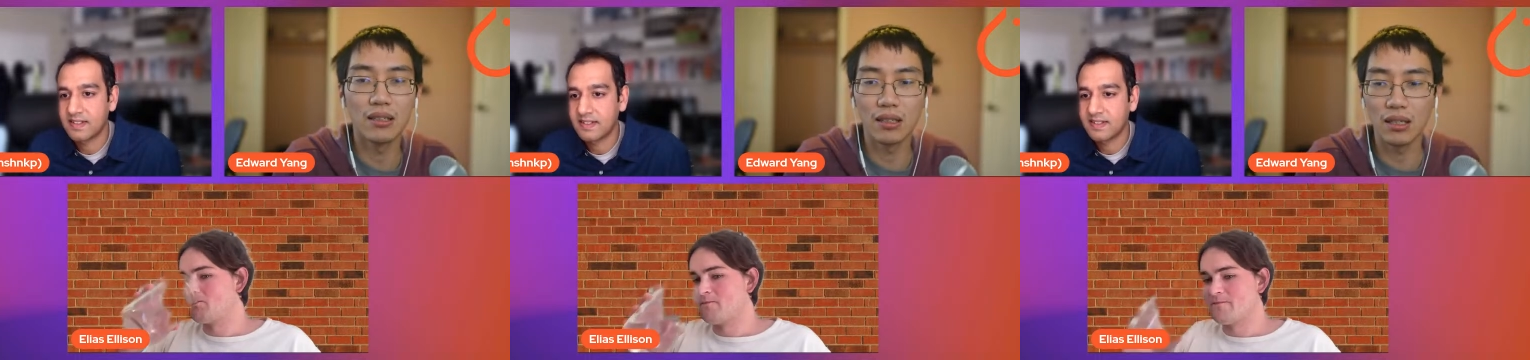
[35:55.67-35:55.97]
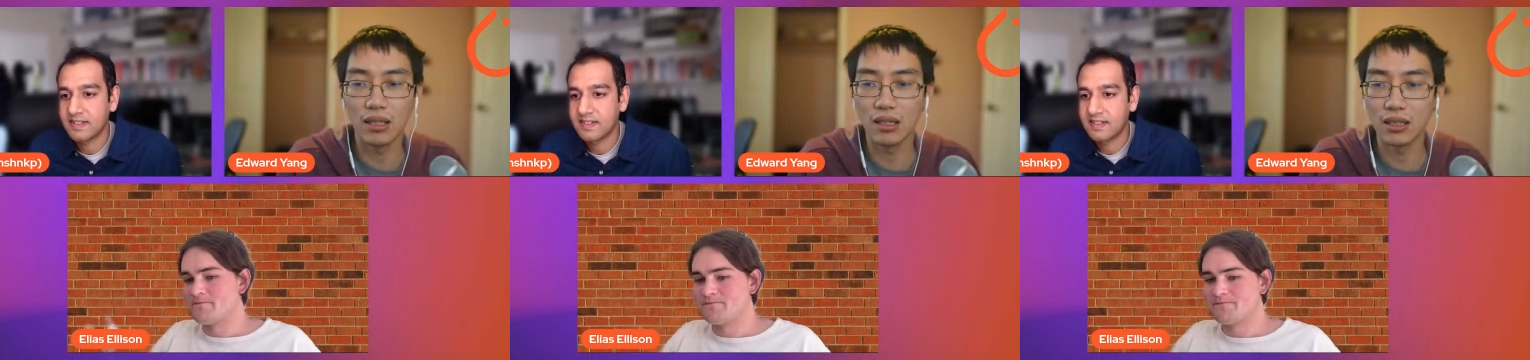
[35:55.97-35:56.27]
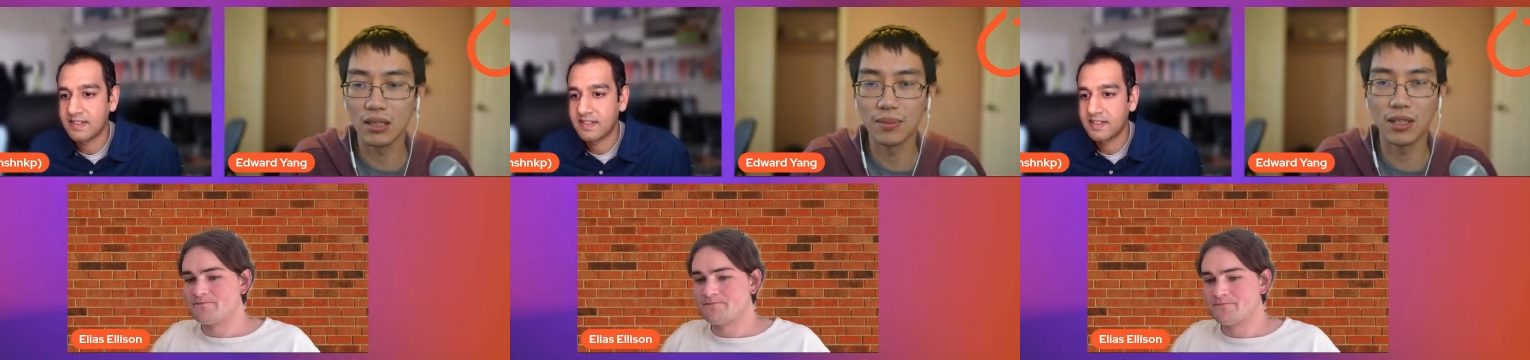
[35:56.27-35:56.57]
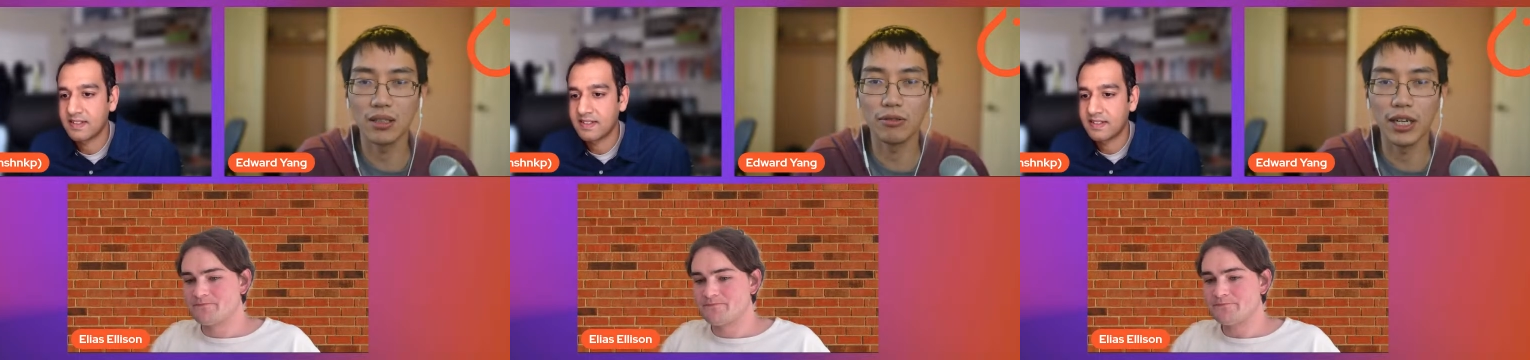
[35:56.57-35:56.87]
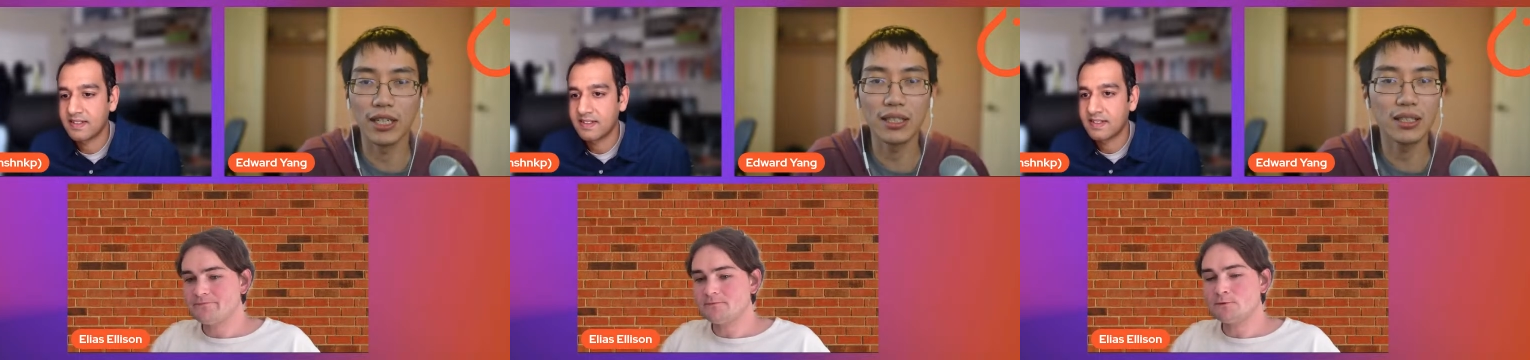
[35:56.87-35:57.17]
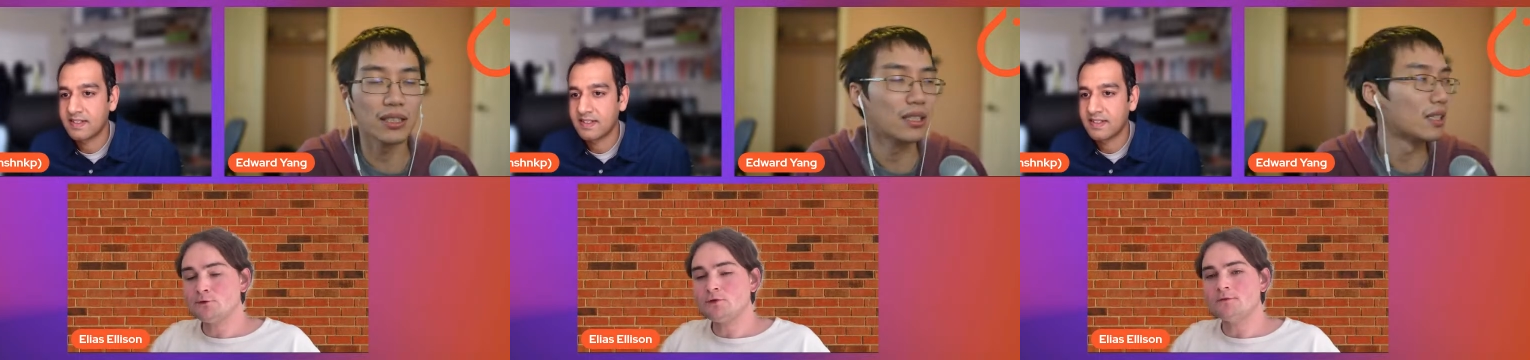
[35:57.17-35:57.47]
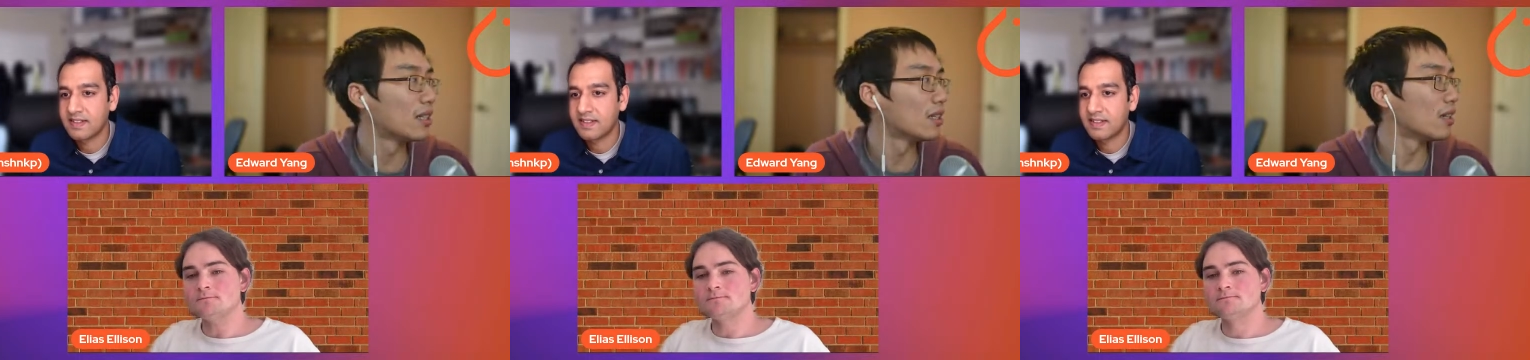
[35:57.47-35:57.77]
Speaker 1: uh, symbolic ranks.
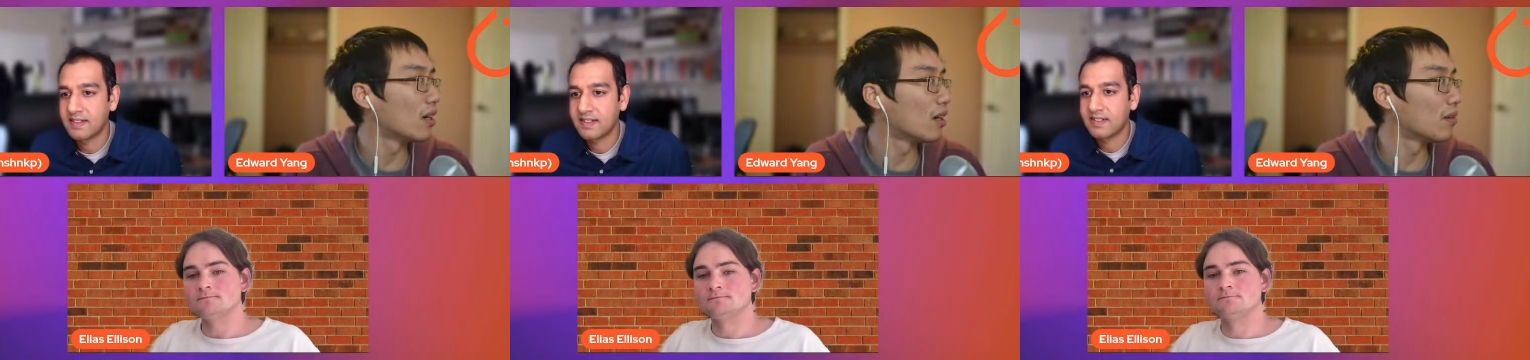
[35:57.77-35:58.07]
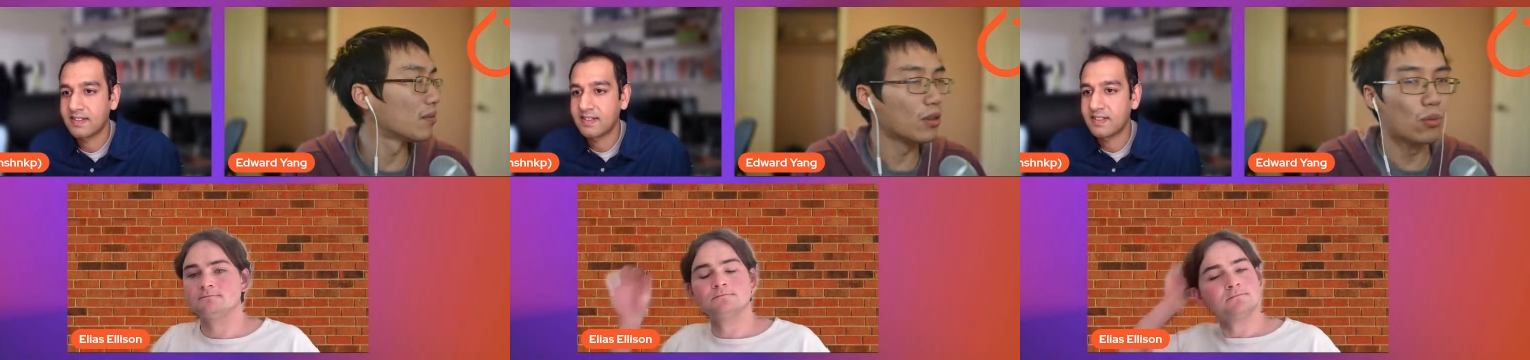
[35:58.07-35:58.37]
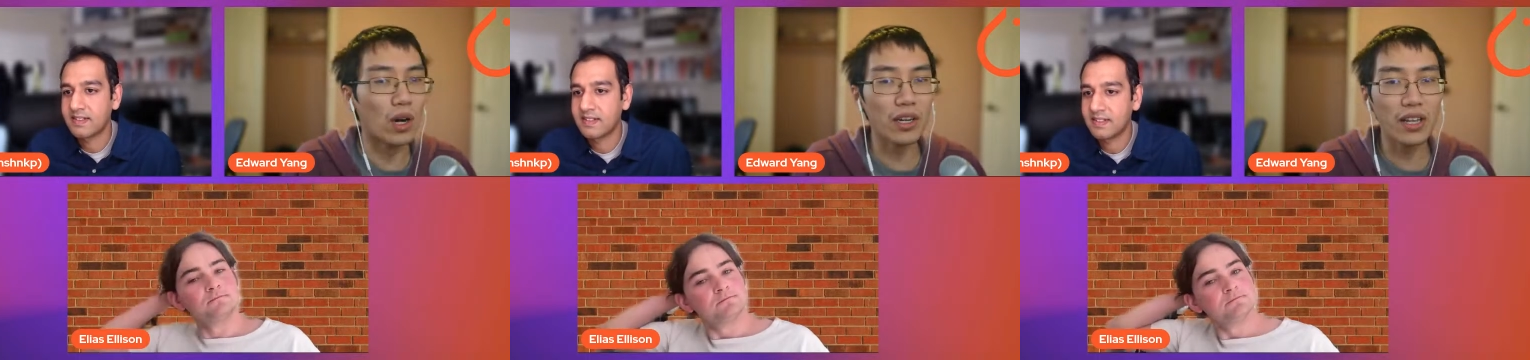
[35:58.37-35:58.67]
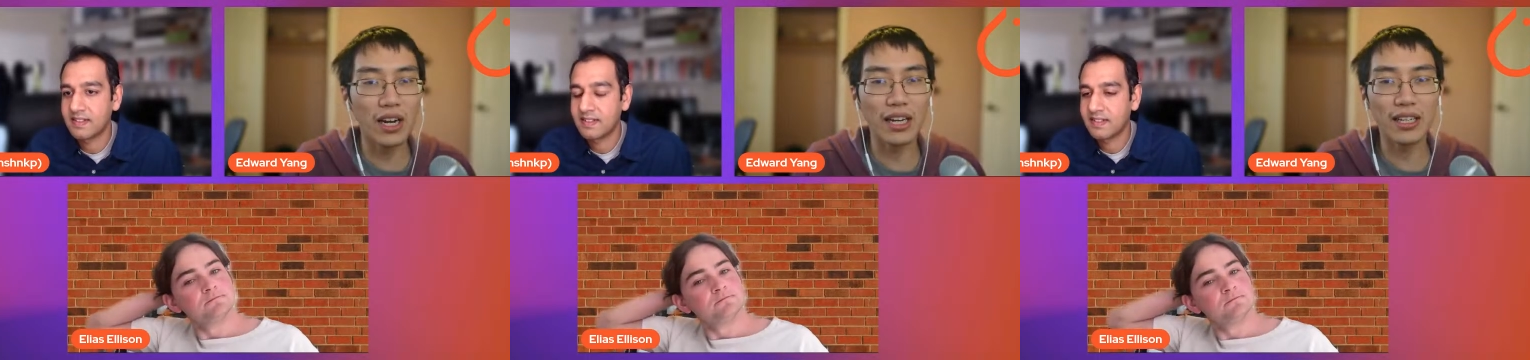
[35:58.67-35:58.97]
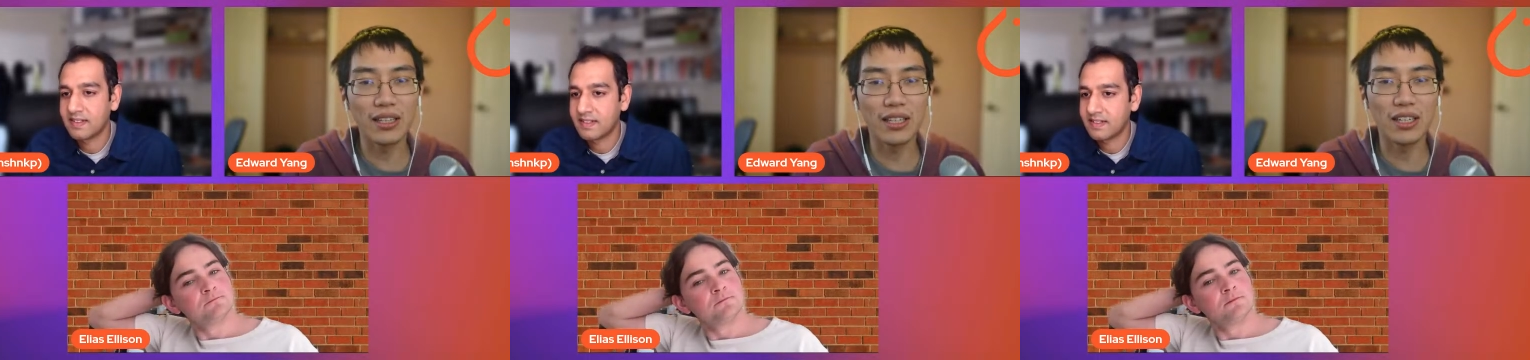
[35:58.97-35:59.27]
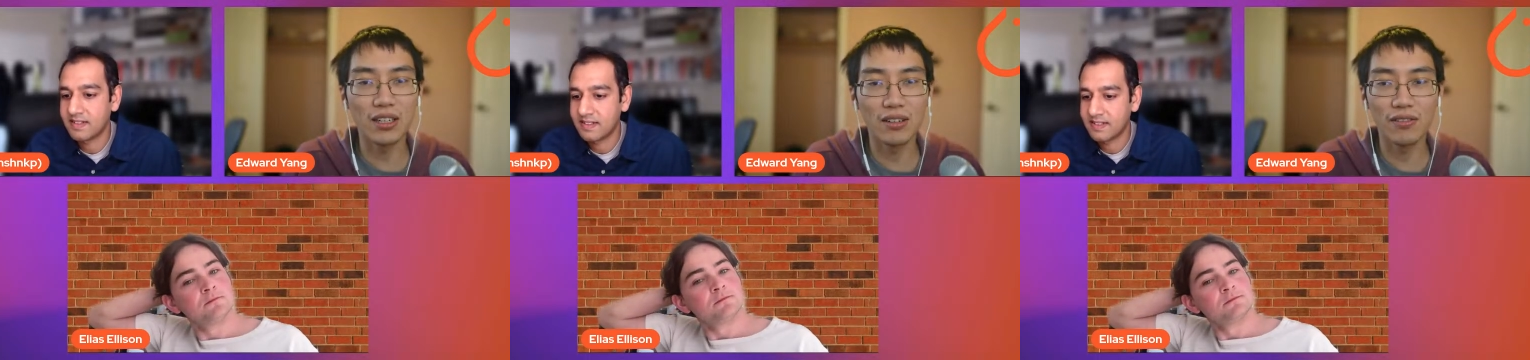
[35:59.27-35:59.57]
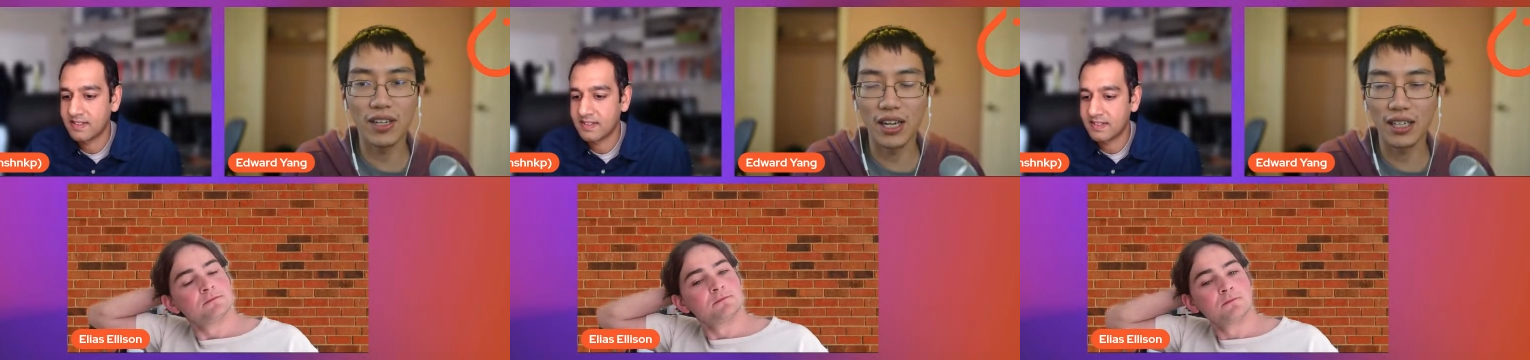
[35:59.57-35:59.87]
Um, the one that I can think of
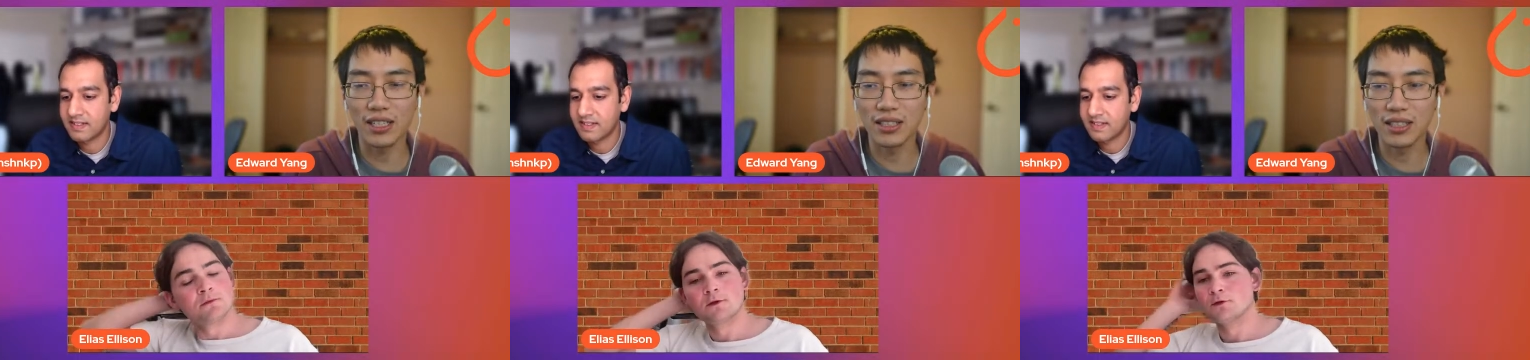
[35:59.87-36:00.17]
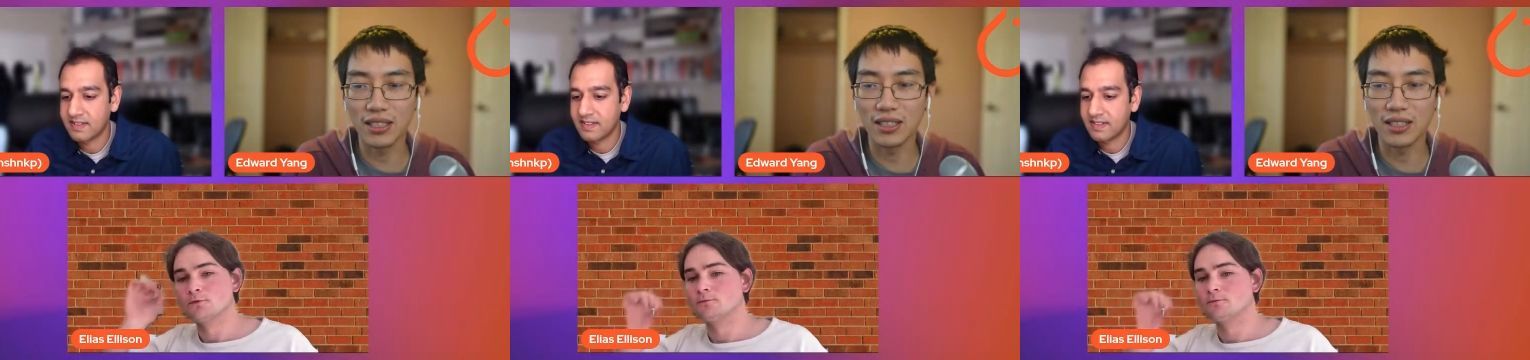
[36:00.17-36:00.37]
that isn't